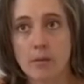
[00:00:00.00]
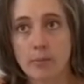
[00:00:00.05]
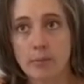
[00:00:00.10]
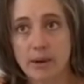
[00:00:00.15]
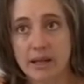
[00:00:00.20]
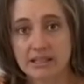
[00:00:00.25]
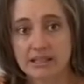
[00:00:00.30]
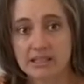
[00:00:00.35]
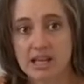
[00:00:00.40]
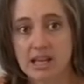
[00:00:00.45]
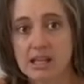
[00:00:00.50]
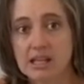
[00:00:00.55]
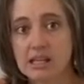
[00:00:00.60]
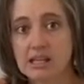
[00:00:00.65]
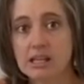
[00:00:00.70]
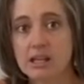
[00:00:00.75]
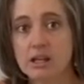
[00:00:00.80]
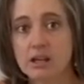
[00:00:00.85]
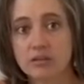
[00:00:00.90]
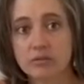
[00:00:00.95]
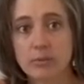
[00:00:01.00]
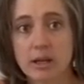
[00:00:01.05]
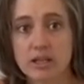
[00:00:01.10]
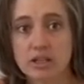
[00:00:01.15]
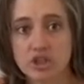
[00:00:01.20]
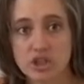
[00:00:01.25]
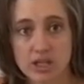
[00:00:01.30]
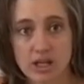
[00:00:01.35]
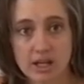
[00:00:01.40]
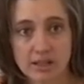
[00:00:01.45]
By taking care of my
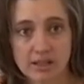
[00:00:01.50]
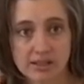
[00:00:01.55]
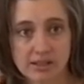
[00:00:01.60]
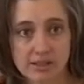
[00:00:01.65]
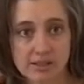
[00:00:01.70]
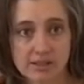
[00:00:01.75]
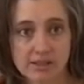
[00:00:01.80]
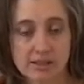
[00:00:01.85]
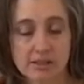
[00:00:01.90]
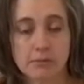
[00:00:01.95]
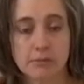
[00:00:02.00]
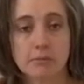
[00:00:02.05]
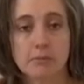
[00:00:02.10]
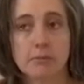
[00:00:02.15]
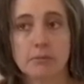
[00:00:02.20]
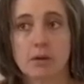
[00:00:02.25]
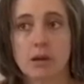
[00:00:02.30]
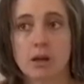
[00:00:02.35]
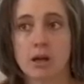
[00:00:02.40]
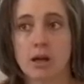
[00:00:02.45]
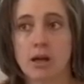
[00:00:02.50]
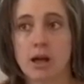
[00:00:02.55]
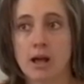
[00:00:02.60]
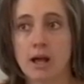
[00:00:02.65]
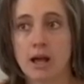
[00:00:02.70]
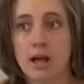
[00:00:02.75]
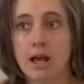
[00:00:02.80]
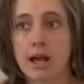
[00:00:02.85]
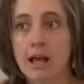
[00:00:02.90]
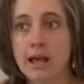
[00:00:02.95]
GI system,
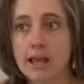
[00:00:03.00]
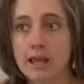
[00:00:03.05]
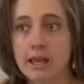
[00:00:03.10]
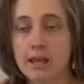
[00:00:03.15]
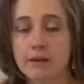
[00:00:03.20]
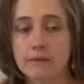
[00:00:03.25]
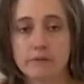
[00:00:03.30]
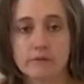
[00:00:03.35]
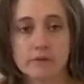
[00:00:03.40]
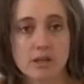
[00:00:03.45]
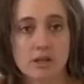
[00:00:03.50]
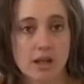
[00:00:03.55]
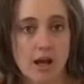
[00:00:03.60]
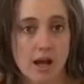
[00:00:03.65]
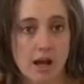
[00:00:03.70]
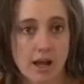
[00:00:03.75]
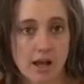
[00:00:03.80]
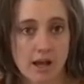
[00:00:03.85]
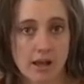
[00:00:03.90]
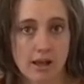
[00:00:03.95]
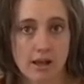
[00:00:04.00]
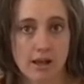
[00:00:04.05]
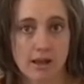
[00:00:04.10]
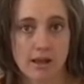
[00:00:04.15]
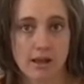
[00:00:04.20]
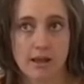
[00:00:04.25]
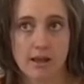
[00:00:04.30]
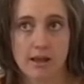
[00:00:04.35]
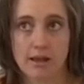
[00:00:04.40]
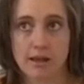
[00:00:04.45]
I have not,
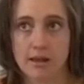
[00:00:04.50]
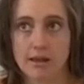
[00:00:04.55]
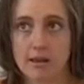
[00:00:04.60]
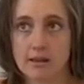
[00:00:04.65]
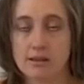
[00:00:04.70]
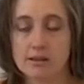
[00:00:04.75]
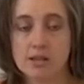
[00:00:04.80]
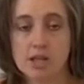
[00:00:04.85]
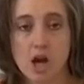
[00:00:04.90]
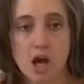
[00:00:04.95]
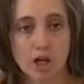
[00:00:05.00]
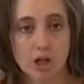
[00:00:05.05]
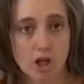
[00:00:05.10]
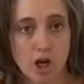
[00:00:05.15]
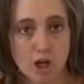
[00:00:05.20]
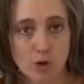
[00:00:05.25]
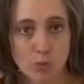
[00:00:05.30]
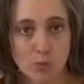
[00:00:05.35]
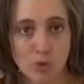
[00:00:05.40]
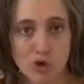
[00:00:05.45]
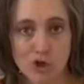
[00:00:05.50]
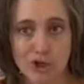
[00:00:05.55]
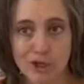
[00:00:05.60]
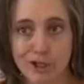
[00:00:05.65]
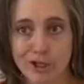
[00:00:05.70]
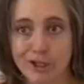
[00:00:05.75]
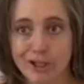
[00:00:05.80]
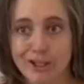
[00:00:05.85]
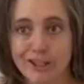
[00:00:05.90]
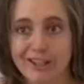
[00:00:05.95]
knock on wood,
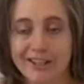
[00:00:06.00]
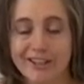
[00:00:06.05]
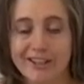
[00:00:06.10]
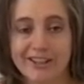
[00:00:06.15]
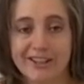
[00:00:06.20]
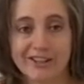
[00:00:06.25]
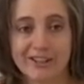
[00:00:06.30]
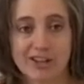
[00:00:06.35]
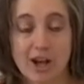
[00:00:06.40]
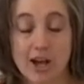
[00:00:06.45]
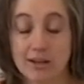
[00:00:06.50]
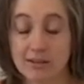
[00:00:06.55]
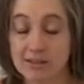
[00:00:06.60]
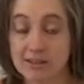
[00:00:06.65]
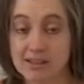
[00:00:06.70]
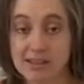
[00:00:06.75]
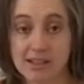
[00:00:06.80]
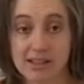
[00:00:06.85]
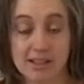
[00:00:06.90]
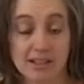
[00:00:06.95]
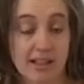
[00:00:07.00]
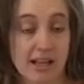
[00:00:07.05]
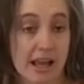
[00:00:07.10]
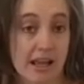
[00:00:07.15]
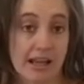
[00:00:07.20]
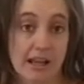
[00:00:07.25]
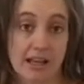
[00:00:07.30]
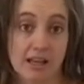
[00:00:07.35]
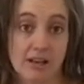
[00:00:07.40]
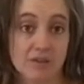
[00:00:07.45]
gotten sick, and
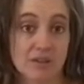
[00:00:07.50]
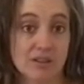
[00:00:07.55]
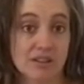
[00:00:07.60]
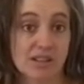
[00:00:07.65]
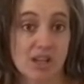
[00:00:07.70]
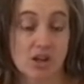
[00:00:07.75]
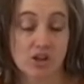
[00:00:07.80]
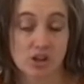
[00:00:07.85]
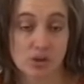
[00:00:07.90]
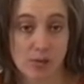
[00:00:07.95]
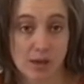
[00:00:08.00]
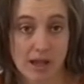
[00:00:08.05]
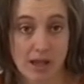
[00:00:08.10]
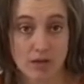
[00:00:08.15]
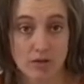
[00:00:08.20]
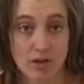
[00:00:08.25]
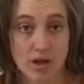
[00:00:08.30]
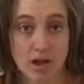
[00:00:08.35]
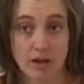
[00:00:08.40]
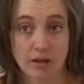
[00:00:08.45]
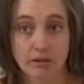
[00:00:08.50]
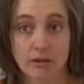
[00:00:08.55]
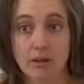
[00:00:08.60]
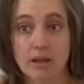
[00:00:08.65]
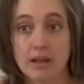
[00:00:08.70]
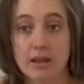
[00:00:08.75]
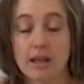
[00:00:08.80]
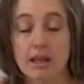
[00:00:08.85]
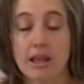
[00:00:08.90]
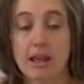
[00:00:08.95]
I can't even tell you how long.
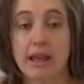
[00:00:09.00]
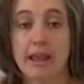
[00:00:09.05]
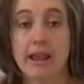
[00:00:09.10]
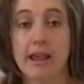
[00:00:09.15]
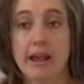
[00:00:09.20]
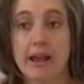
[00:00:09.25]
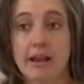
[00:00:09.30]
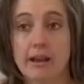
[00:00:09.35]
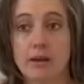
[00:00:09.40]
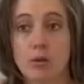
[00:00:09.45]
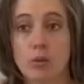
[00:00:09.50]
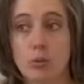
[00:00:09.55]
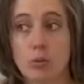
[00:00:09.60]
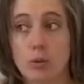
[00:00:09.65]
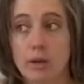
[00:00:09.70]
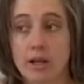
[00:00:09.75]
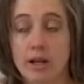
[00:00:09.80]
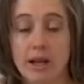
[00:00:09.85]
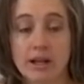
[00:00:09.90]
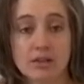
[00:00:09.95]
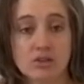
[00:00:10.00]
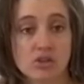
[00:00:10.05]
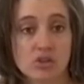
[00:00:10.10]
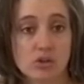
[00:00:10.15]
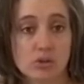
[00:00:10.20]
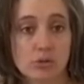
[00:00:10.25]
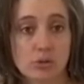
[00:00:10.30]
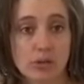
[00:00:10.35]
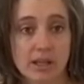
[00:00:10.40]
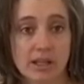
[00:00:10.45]
And when I
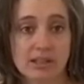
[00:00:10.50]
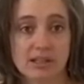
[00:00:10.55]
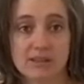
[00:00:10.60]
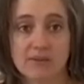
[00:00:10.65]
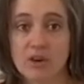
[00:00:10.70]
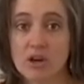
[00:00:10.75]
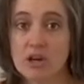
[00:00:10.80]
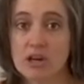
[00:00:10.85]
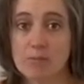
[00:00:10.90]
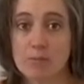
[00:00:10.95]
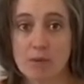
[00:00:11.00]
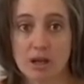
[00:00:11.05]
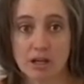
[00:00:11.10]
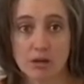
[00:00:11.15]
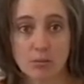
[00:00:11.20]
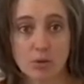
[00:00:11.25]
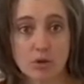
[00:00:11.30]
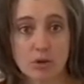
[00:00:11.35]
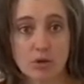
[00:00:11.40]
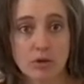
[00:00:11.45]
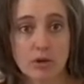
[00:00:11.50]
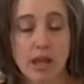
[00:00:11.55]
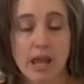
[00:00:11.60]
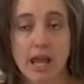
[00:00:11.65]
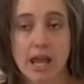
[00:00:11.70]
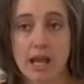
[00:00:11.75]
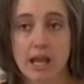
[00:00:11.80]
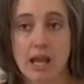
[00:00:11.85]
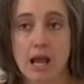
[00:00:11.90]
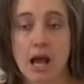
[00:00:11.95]
do, it's very minimal,
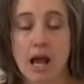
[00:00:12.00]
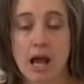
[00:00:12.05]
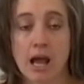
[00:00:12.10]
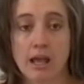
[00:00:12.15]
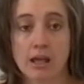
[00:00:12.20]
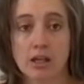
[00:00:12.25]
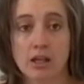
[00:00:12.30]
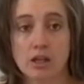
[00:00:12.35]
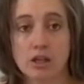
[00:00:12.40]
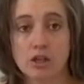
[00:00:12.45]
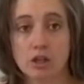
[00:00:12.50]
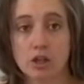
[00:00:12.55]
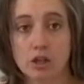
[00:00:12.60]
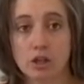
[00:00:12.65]
and I can